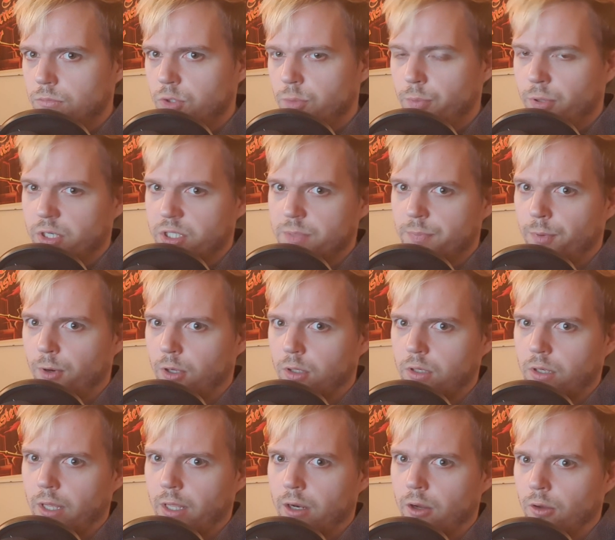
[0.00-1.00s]
You put a
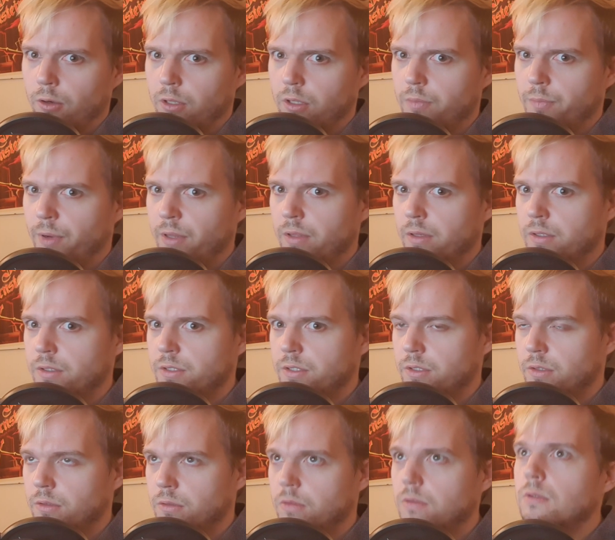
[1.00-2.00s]
spotlight on it by this,